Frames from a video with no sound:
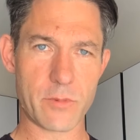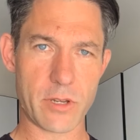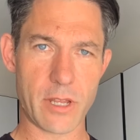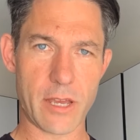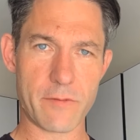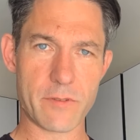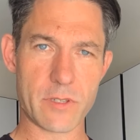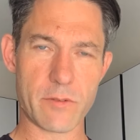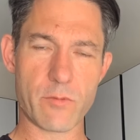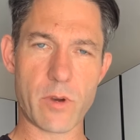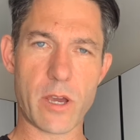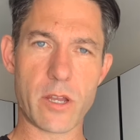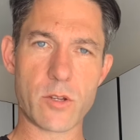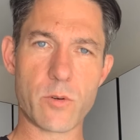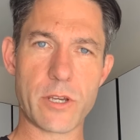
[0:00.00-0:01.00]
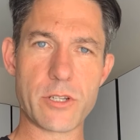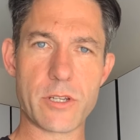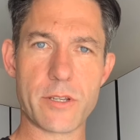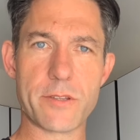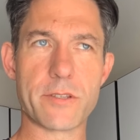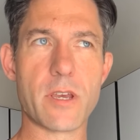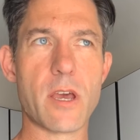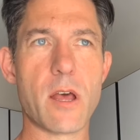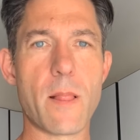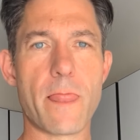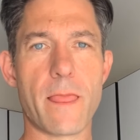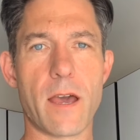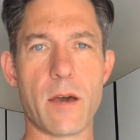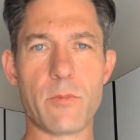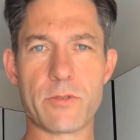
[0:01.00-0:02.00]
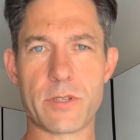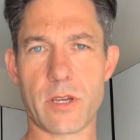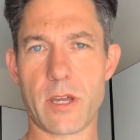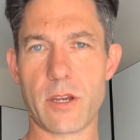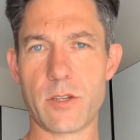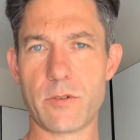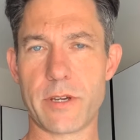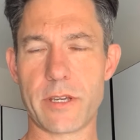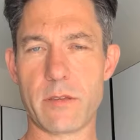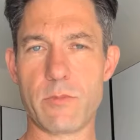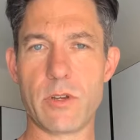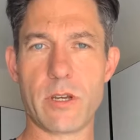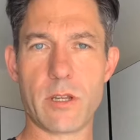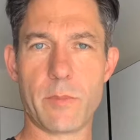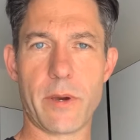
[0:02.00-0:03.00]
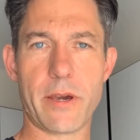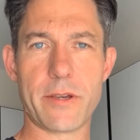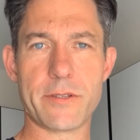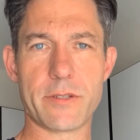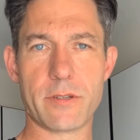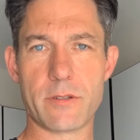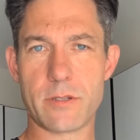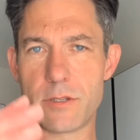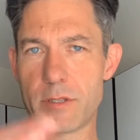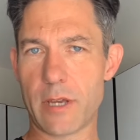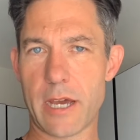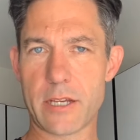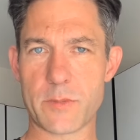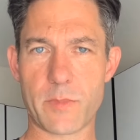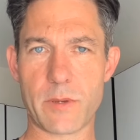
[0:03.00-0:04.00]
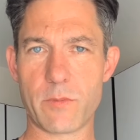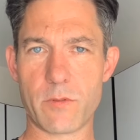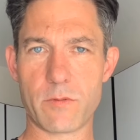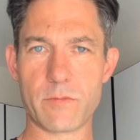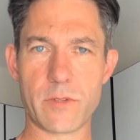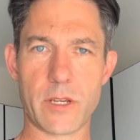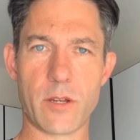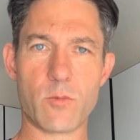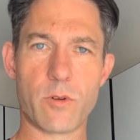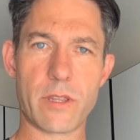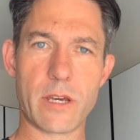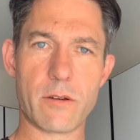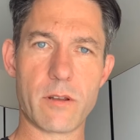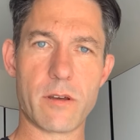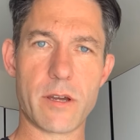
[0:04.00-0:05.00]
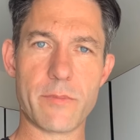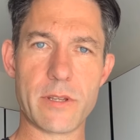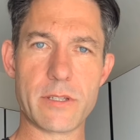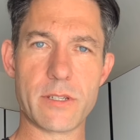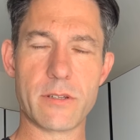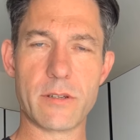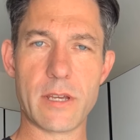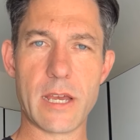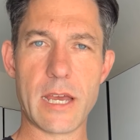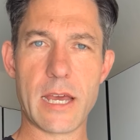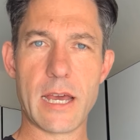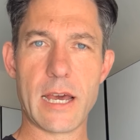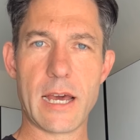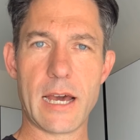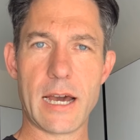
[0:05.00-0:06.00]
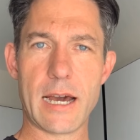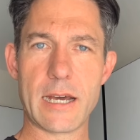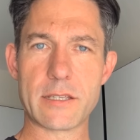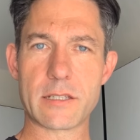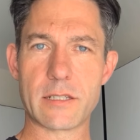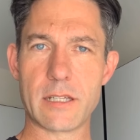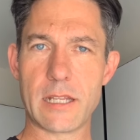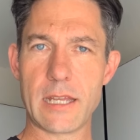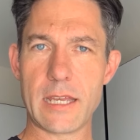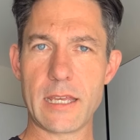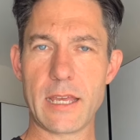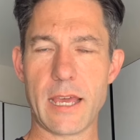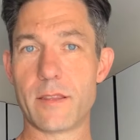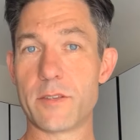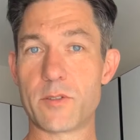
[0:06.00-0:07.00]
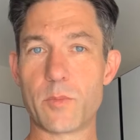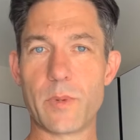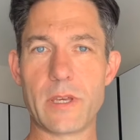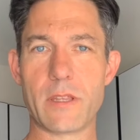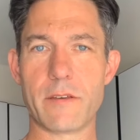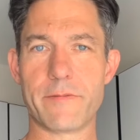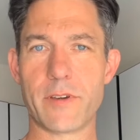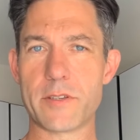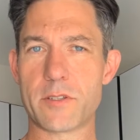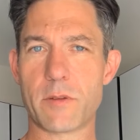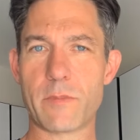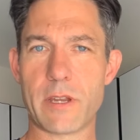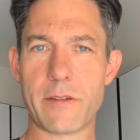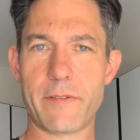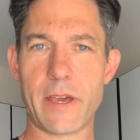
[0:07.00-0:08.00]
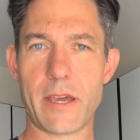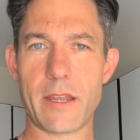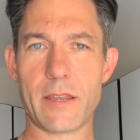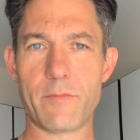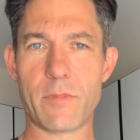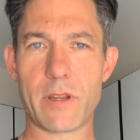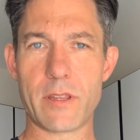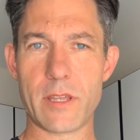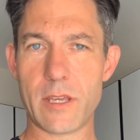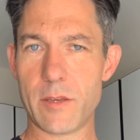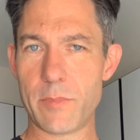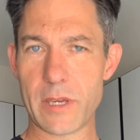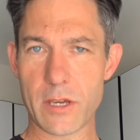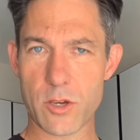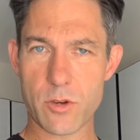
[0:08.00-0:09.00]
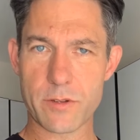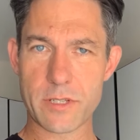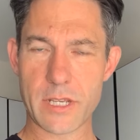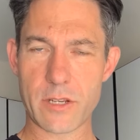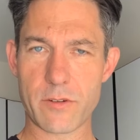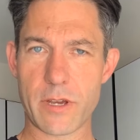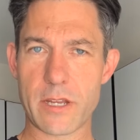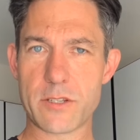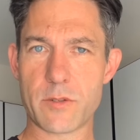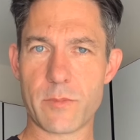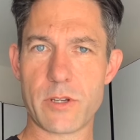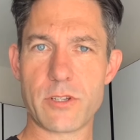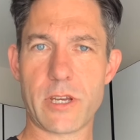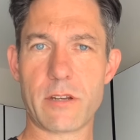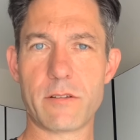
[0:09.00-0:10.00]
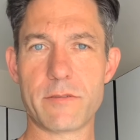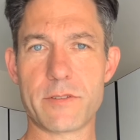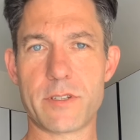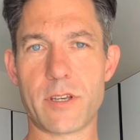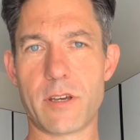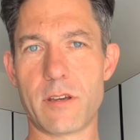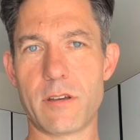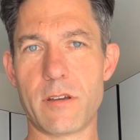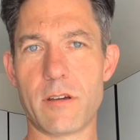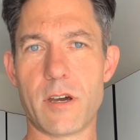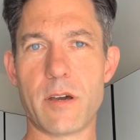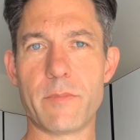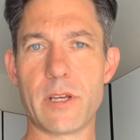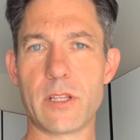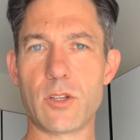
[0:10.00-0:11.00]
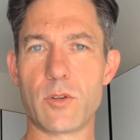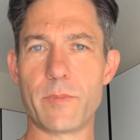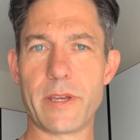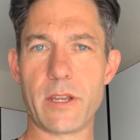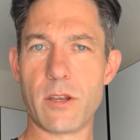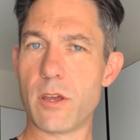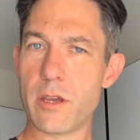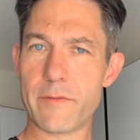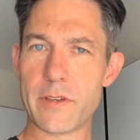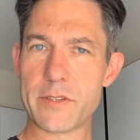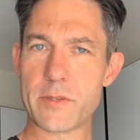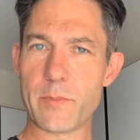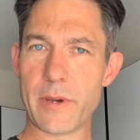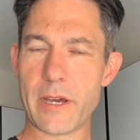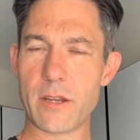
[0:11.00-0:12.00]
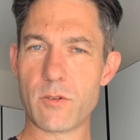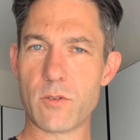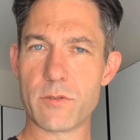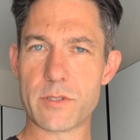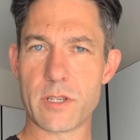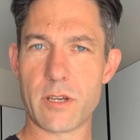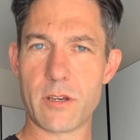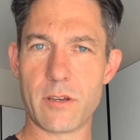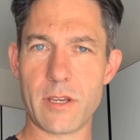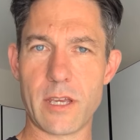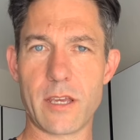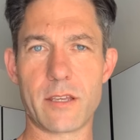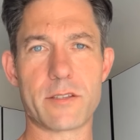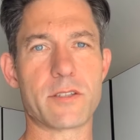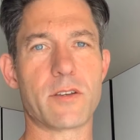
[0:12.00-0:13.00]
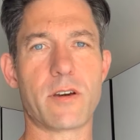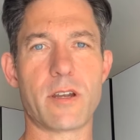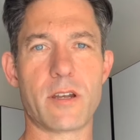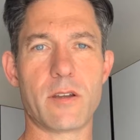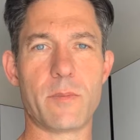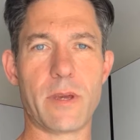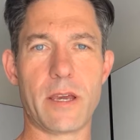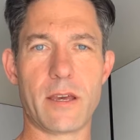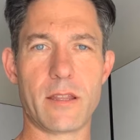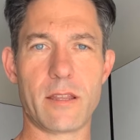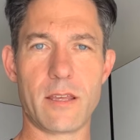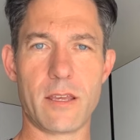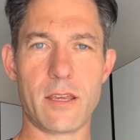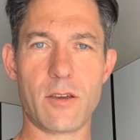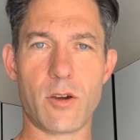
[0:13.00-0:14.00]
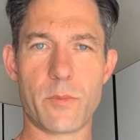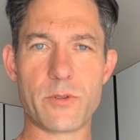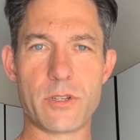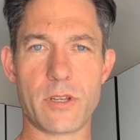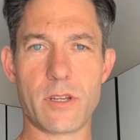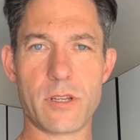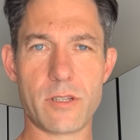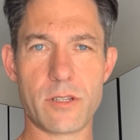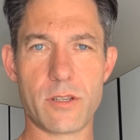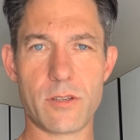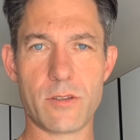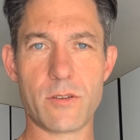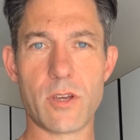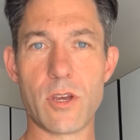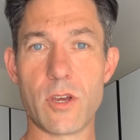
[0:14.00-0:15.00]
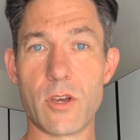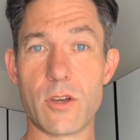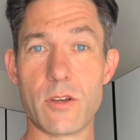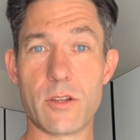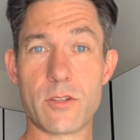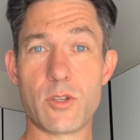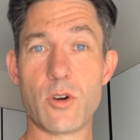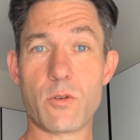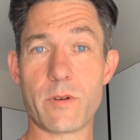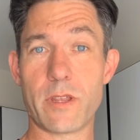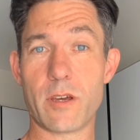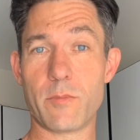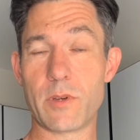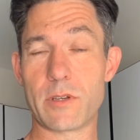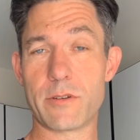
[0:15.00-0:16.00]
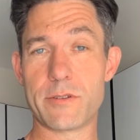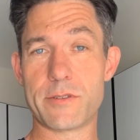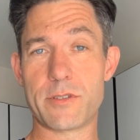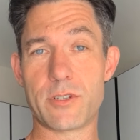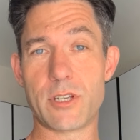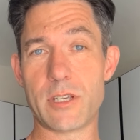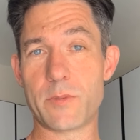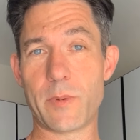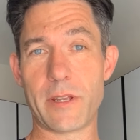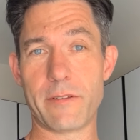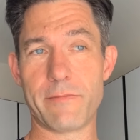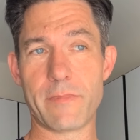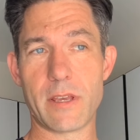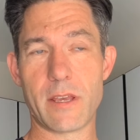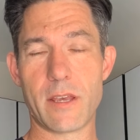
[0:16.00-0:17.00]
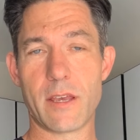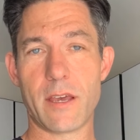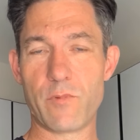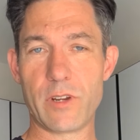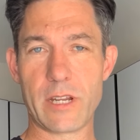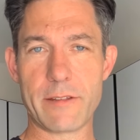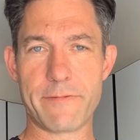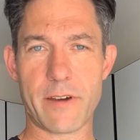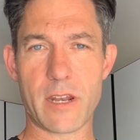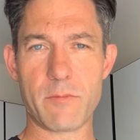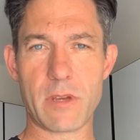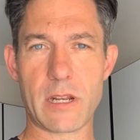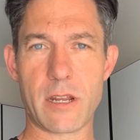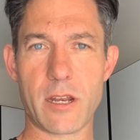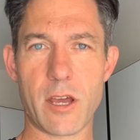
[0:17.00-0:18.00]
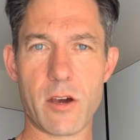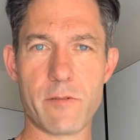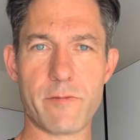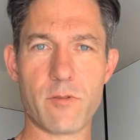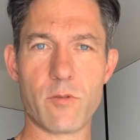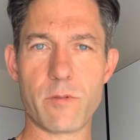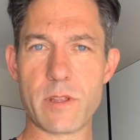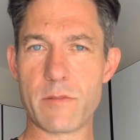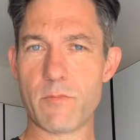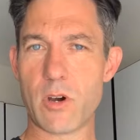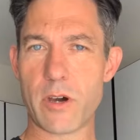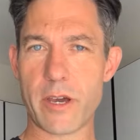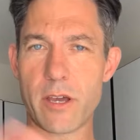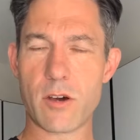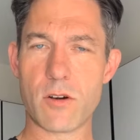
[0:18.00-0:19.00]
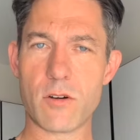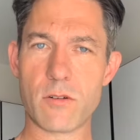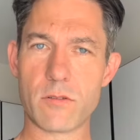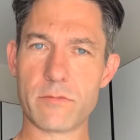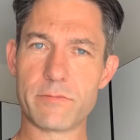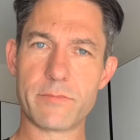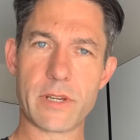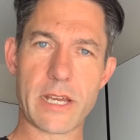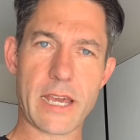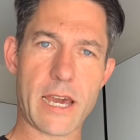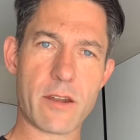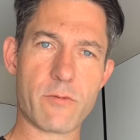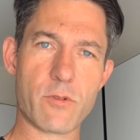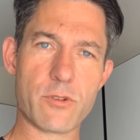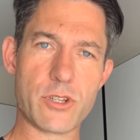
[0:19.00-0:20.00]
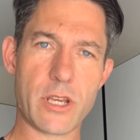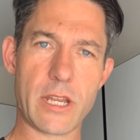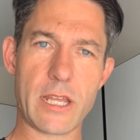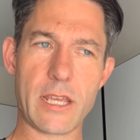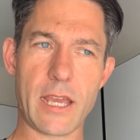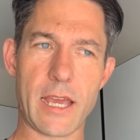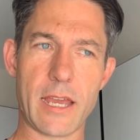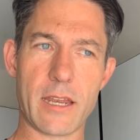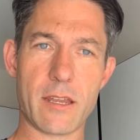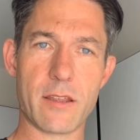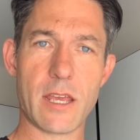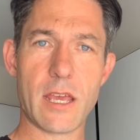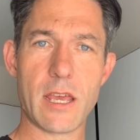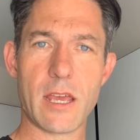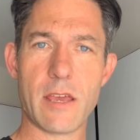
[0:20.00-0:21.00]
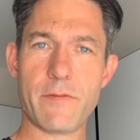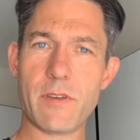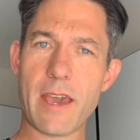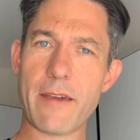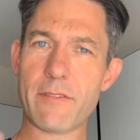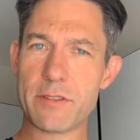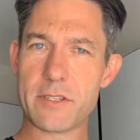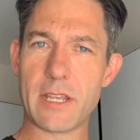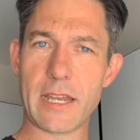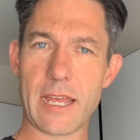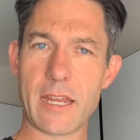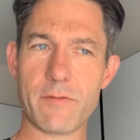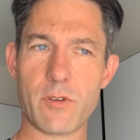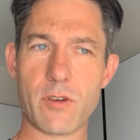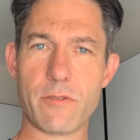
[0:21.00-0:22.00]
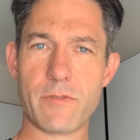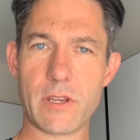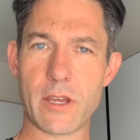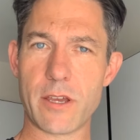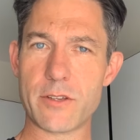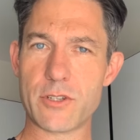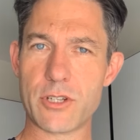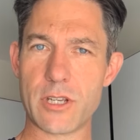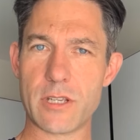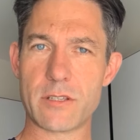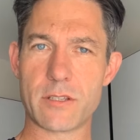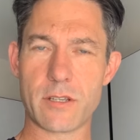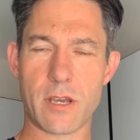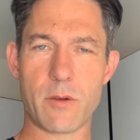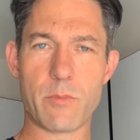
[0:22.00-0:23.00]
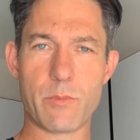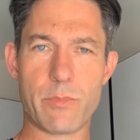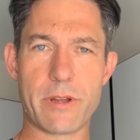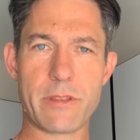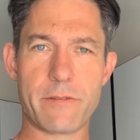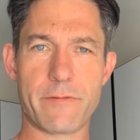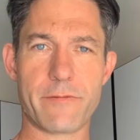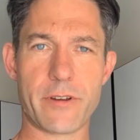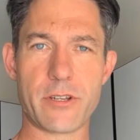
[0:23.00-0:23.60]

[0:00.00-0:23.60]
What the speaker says: I'm going to have some of my own questions. I'm also going to do a community post and just ask people, what they would like me to ask Lily. This will be the first time that I've had one of the bigger content creators on my channel. So I'm a little bit nervous, but also excited about the opportunity to talk with her, because she's been really fundamental and helpful with my whole carnivore journey. And if you haven't seen any of her videos, she's a breath of